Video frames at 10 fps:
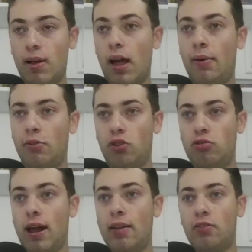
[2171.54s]
Trish
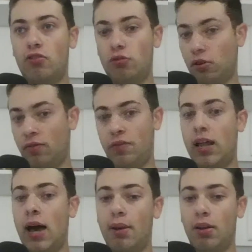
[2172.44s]
Stratus looks
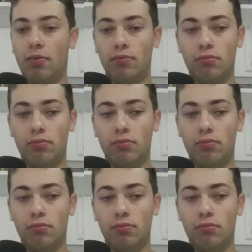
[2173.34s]
phenomenal.